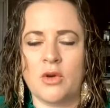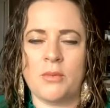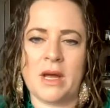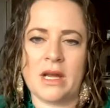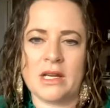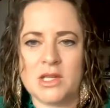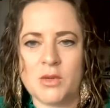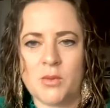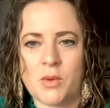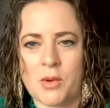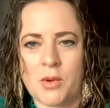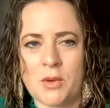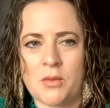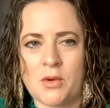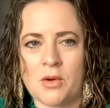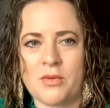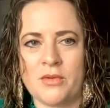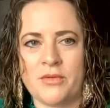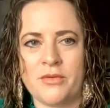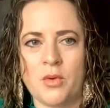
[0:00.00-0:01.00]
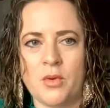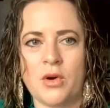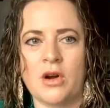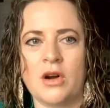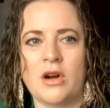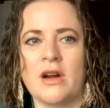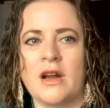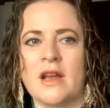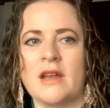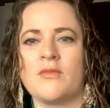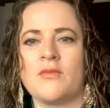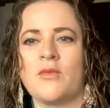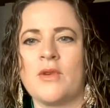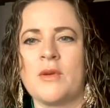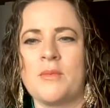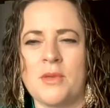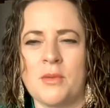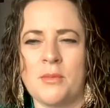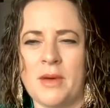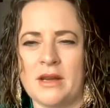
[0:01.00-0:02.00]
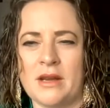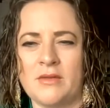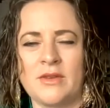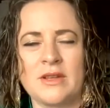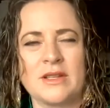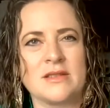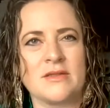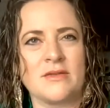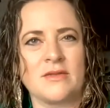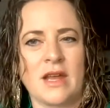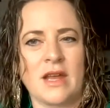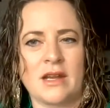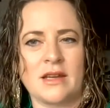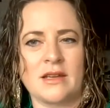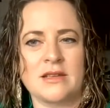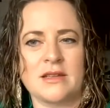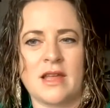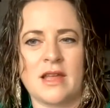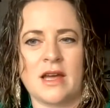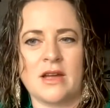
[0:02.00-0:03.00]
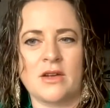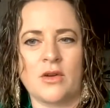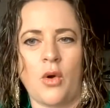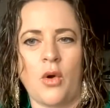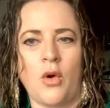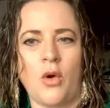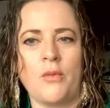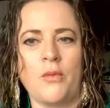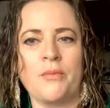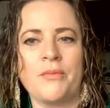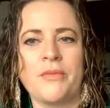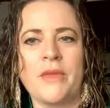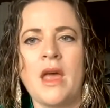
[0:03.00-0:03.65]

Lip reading: to where we were before and reap the benefits of getting to that goal.